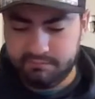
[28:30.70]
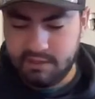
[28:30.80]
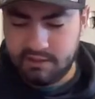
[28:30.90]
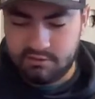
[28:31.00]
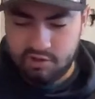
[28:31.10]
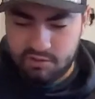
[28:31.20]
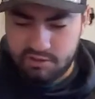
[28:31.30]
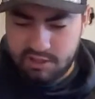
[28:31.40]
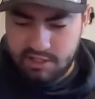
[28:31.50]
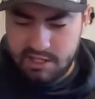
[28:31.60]
That's too much
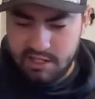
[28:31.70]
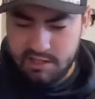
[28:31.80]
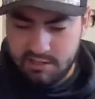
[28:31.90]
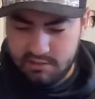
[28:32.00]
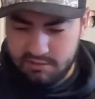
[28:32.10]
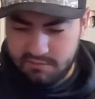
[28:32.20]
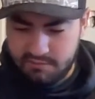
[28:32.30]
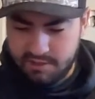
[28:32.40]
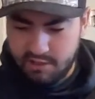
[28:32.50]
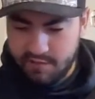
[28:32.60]
clay.
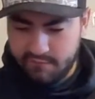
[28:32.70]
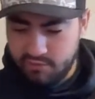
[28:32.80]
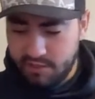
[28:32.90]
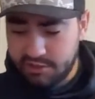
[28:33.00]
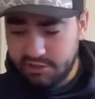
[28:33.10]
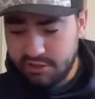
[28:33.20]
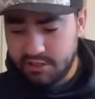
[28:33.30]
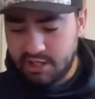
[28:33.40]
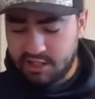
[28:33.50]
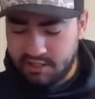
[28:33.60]
Better have too much than
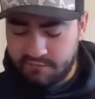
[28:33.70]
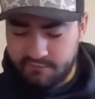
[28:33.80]
not enough.